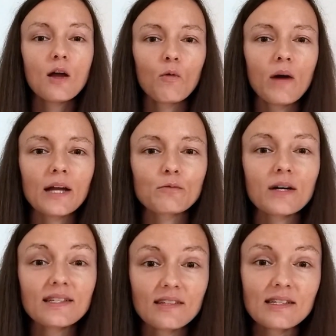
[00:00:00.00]
when
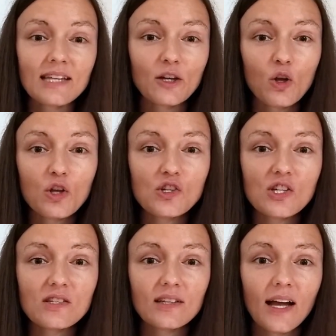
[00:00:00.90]
Western
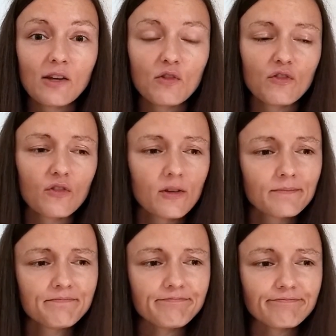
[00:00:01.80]
psychologists kind of
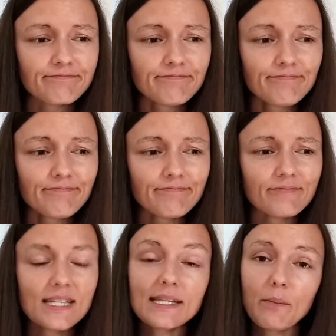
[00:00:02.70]

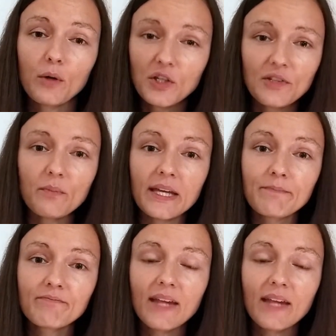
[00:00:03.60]
disappoint me